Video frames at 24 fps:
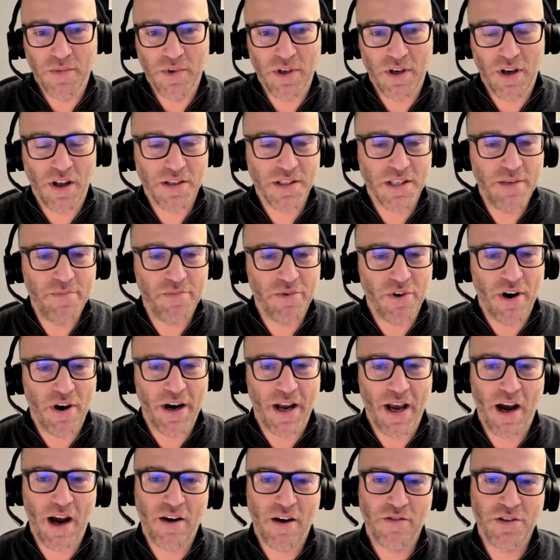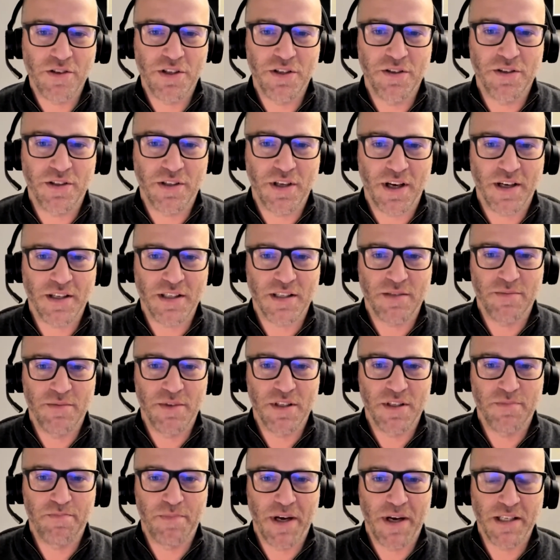lastly, Bryan, how should
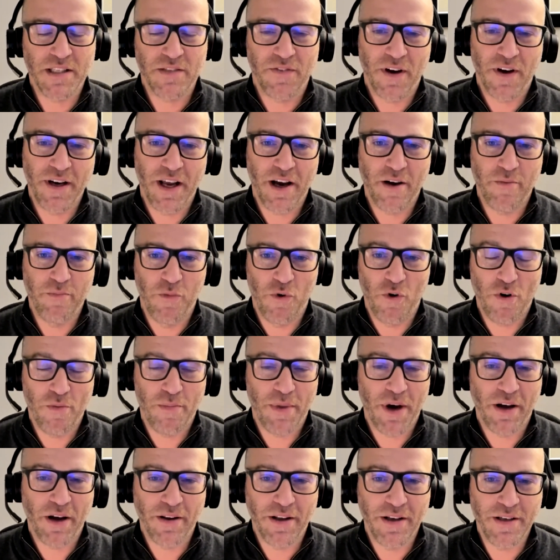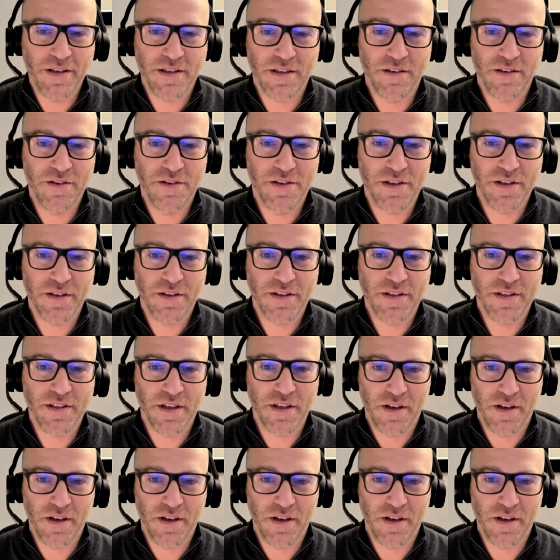customers best find out more about these solutions